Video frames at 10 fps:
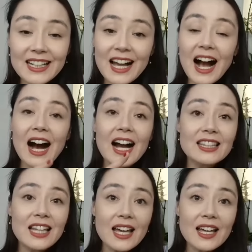I
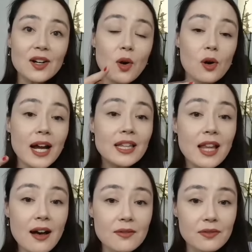like or I
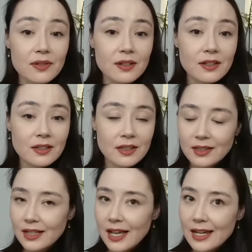love.
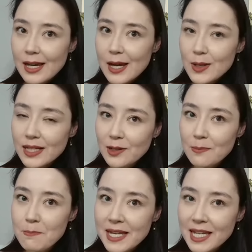And here's a little
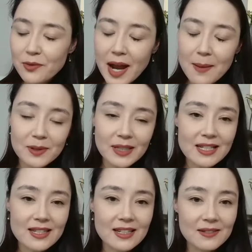mini grammar
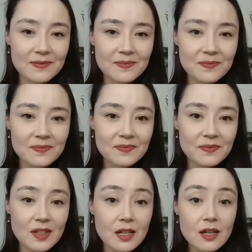lesson.
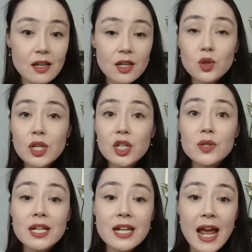You can use a
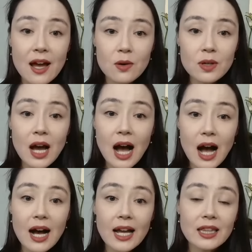noun.
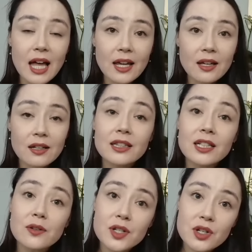I like
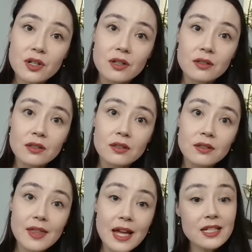literature.
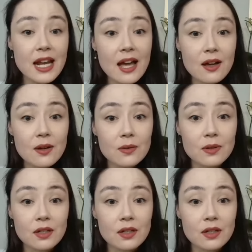That's a noun.